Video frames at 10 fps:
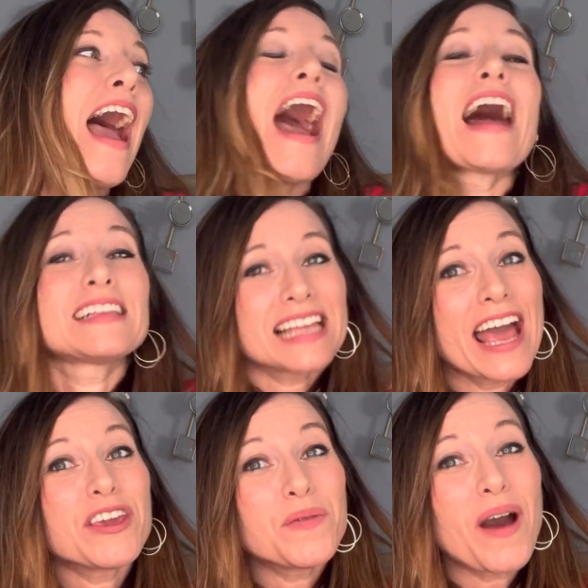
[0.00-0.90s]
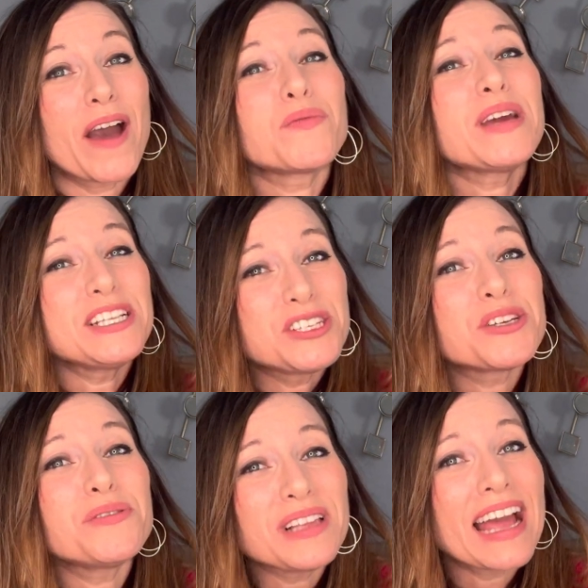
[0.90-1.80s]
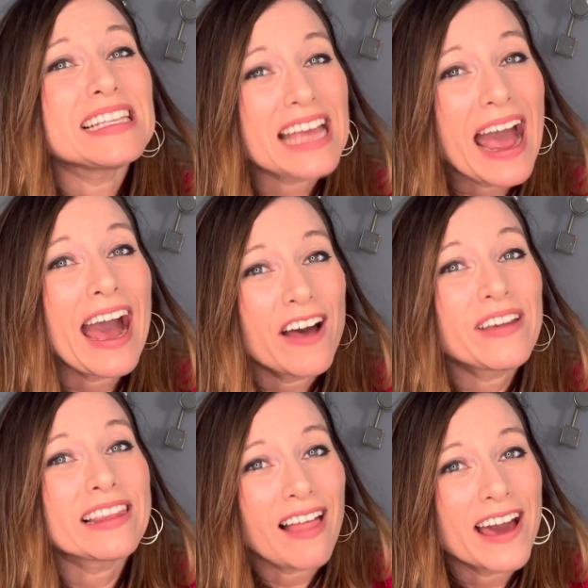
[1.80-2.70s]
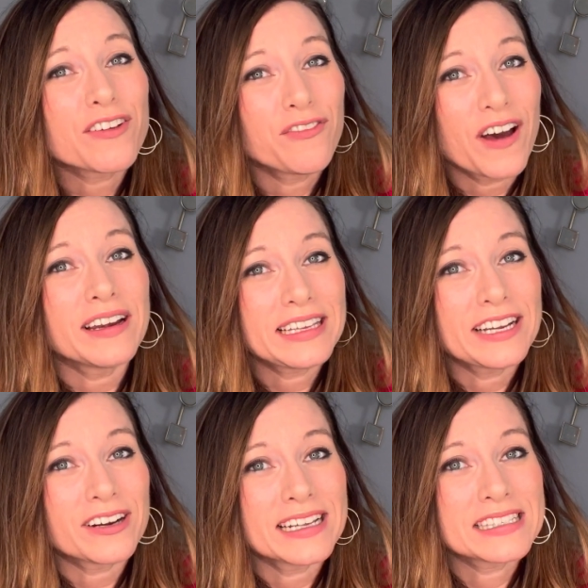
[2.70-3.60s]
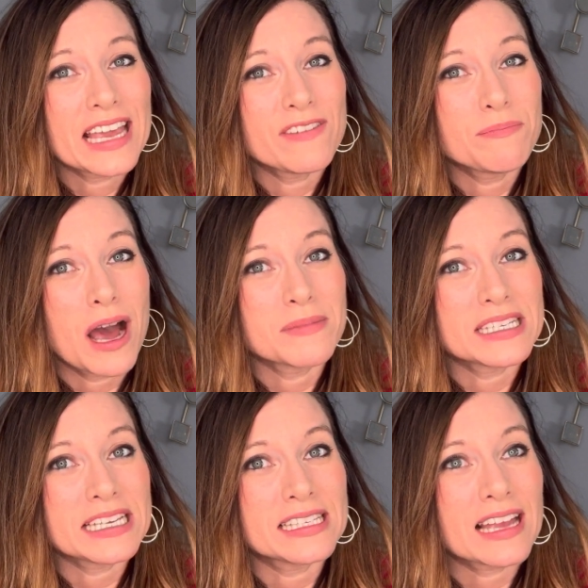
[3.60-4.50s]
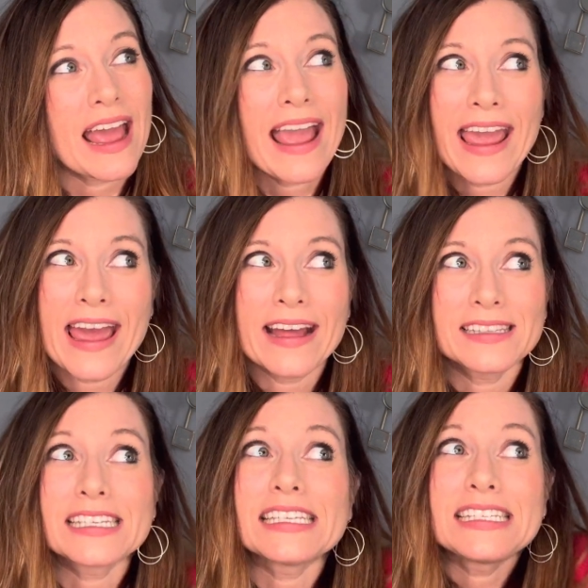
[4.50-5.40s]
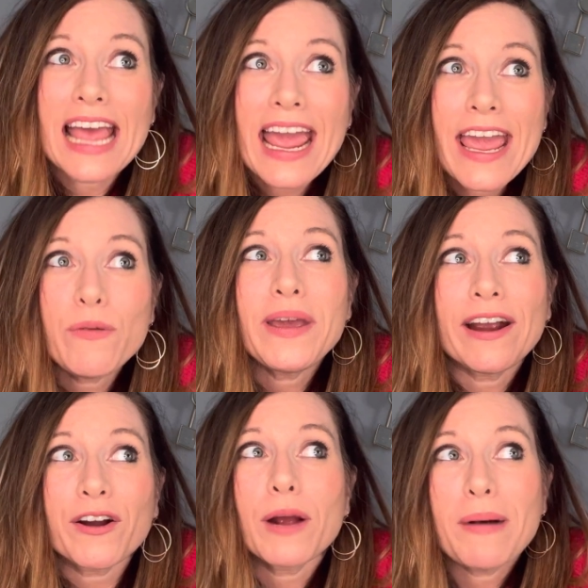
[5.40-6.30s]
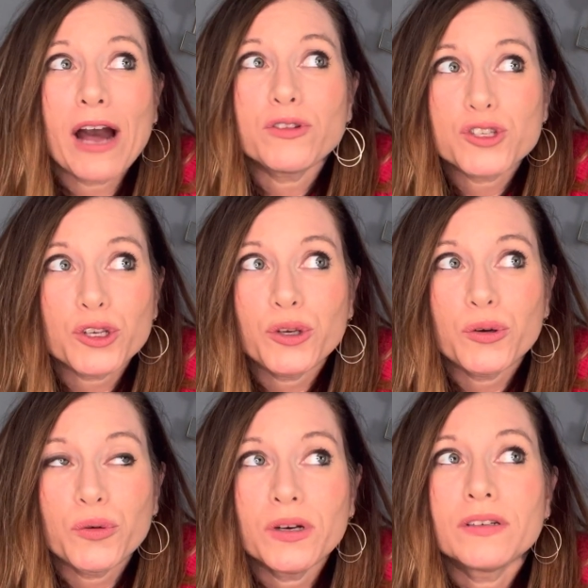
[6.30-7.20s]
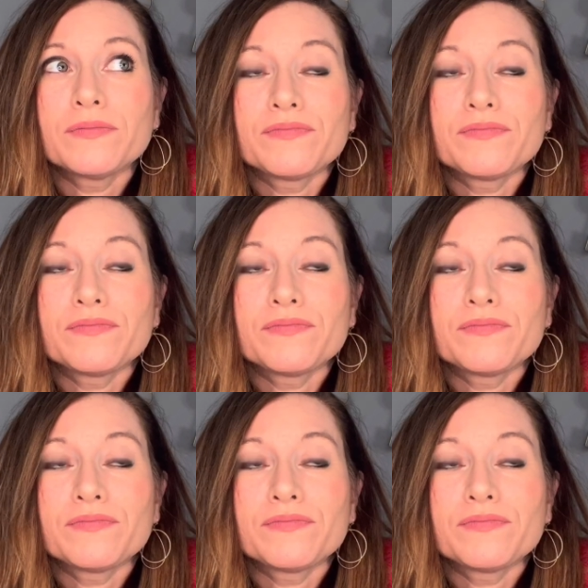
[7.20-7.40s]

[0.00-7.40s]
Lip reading: I'll tell you what, we do like to have a lot of fun here at Saving Mamacita, and today we are about to